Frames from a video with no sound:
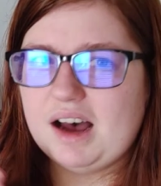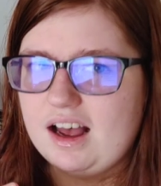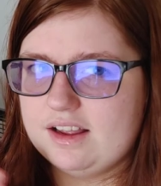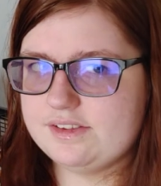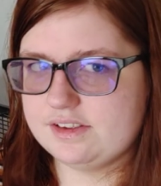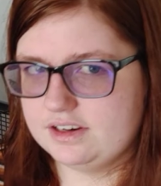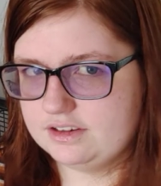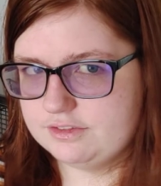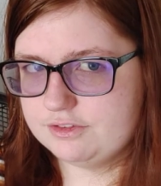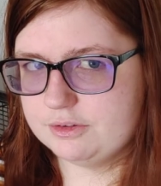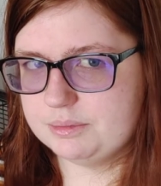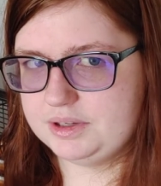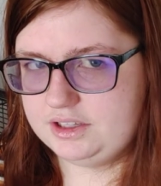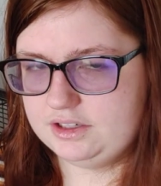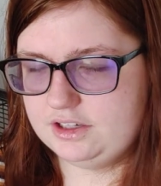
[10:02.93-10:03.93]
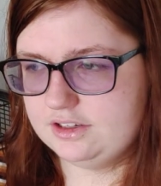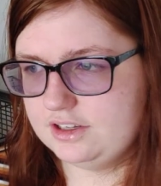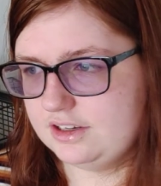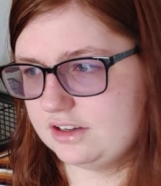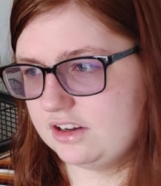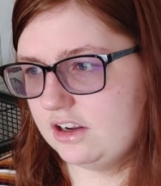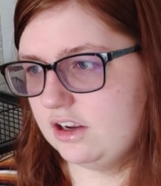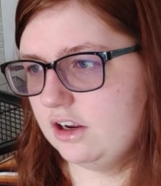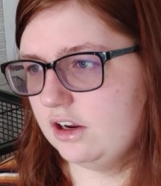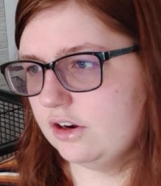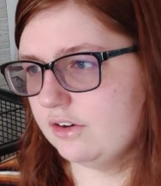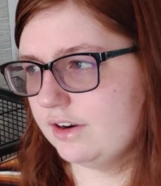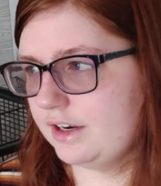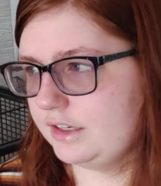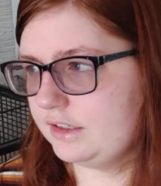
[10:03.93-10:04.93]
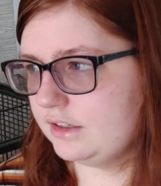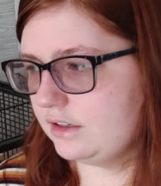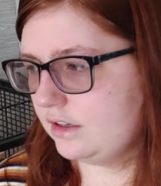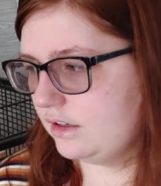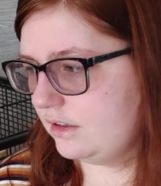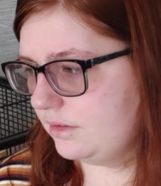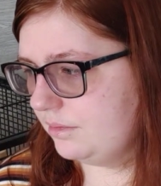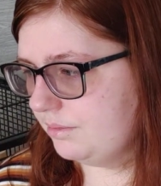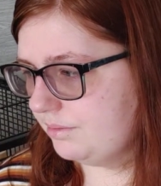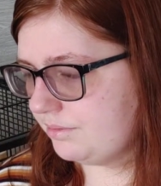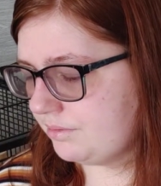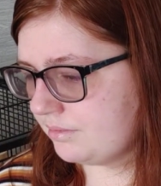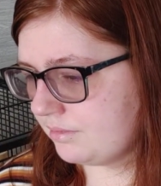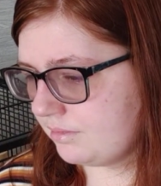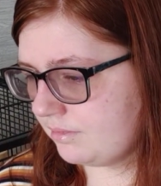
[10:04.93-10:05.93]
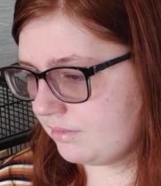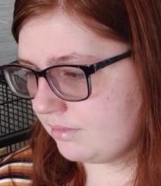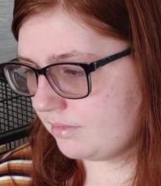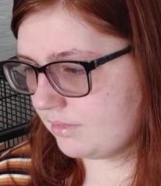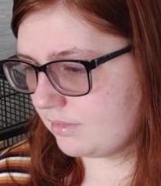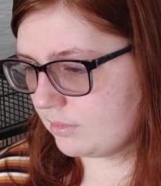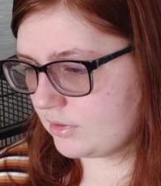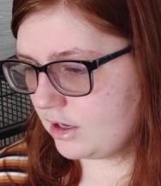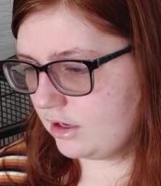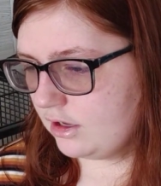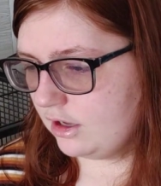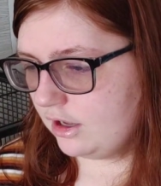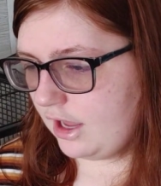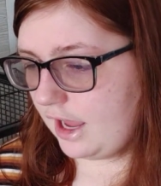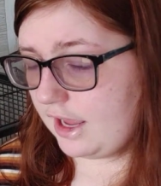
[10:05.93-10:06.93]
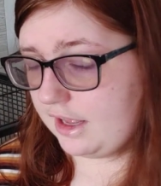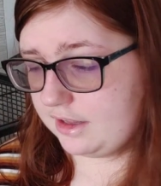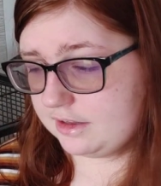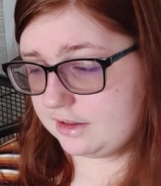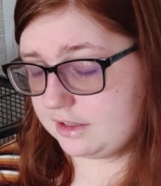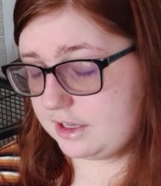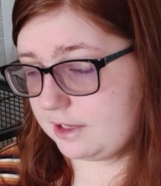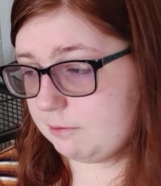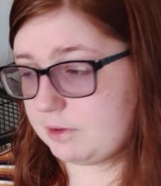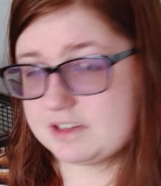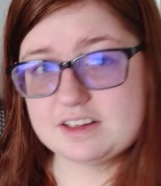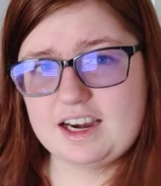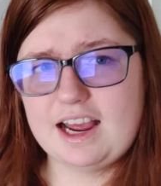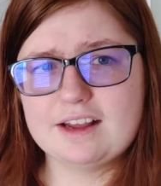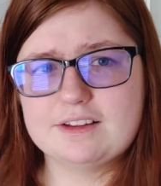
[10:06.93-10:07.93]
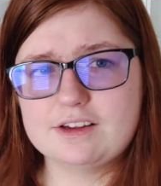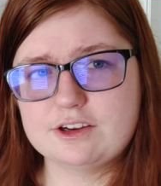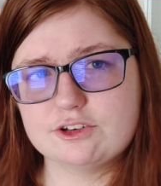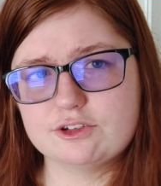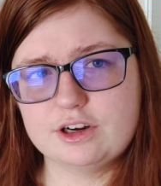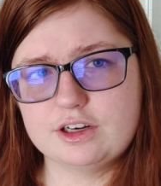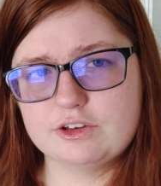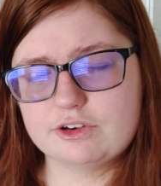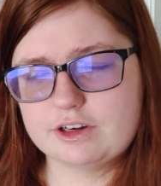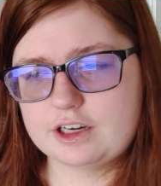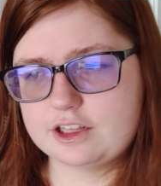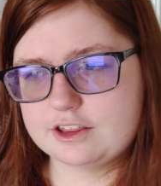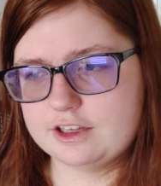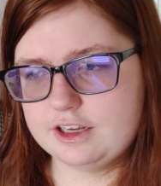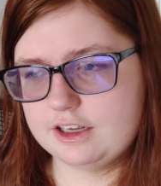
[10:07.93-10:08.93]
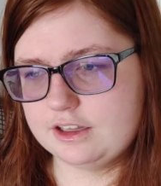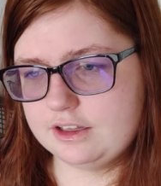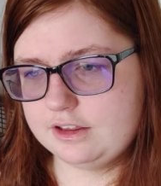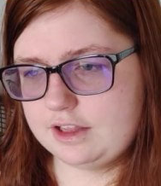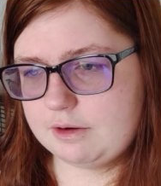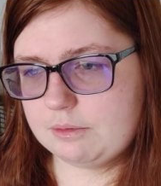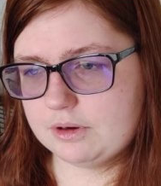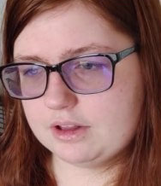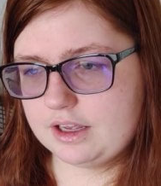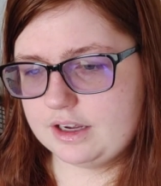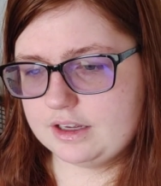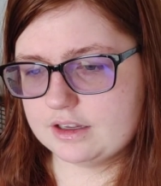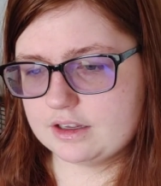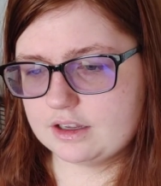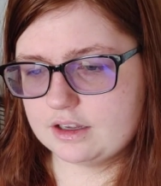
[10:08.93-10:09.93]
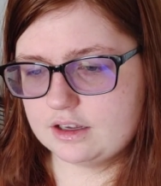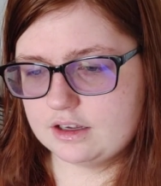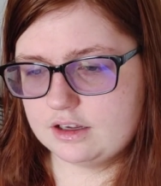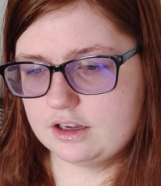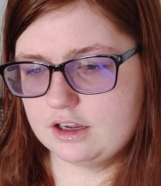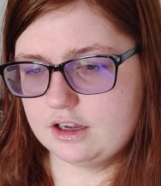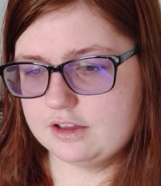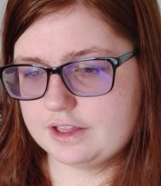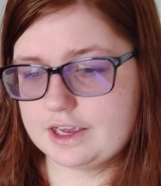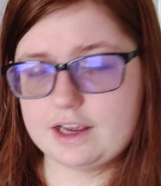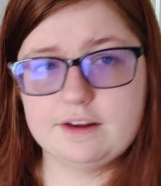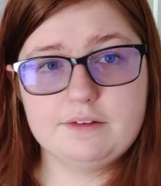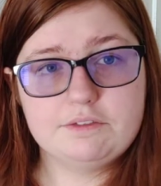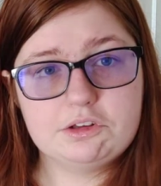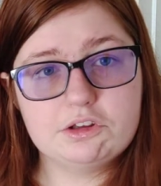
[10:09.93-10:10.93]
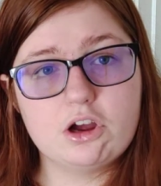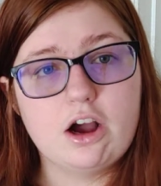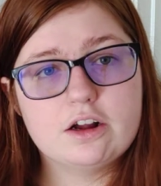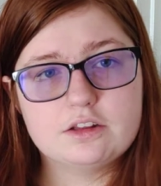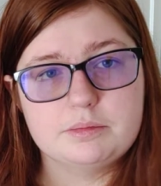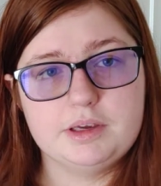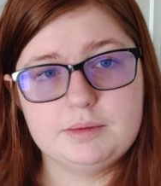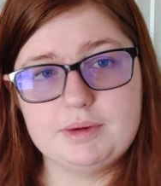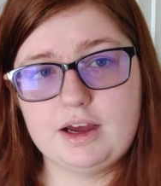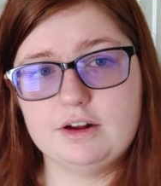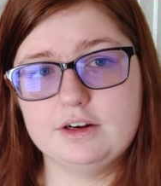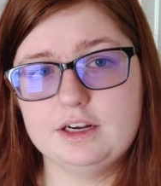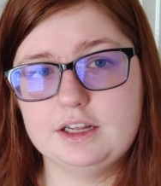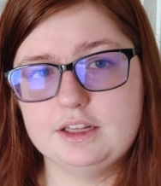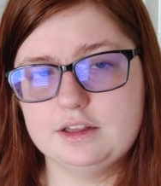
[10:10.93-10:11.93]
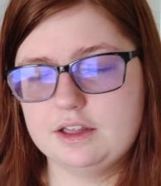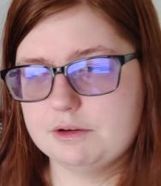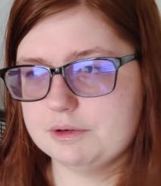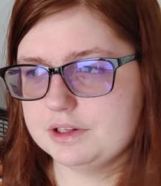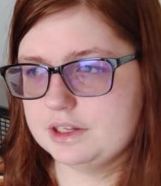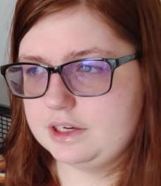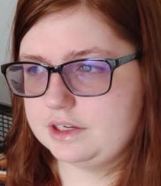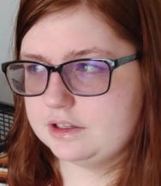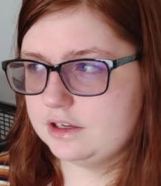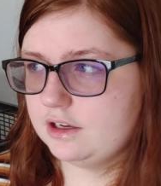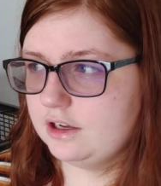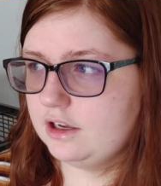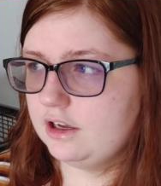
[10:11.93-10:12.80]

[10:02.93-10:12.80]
positive for PDD, right? Um, and he wasn't acting strange or anything. They were like they kind of talked to me about it and they were like,